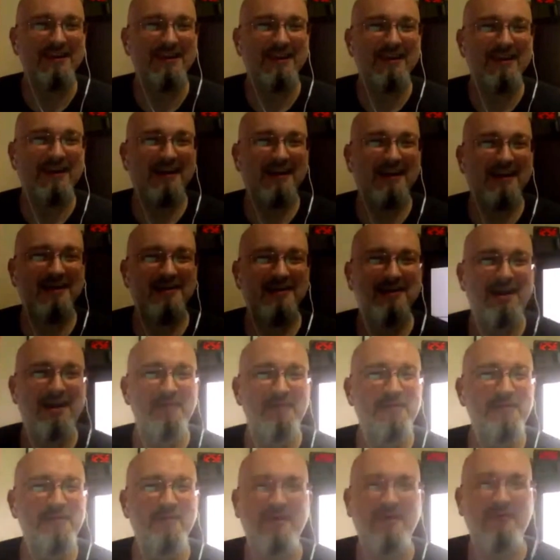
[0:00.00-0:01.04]
uh, I mean,
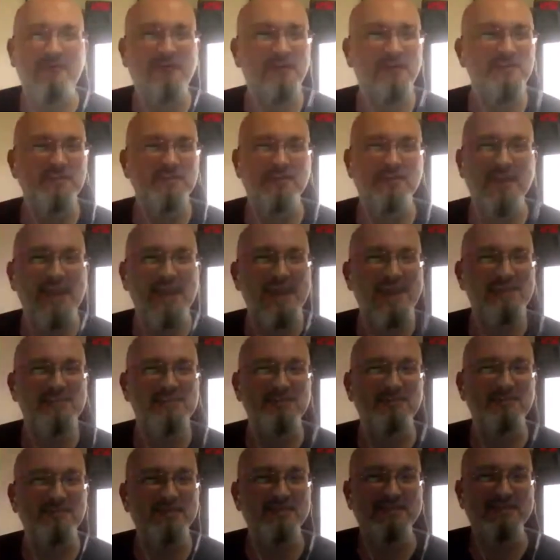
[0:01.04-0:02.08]
my first reaction
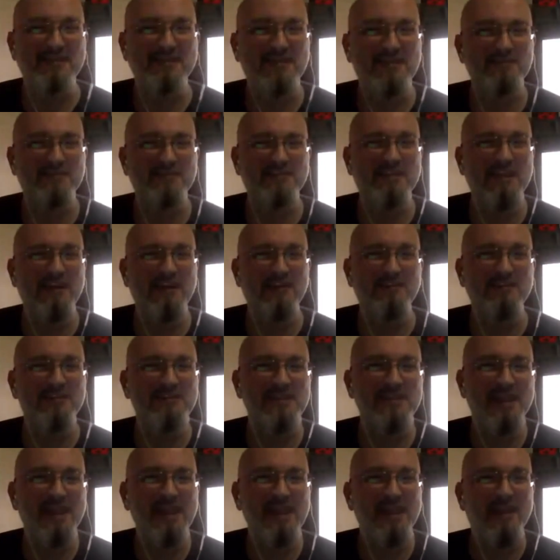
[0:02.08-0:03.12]
was I was scared to
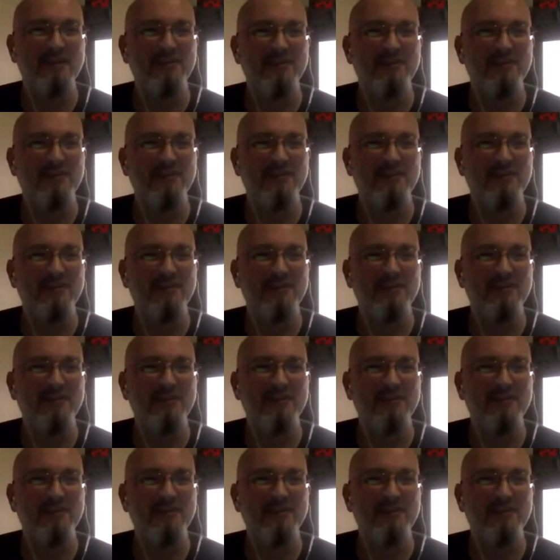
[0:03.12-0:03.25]
death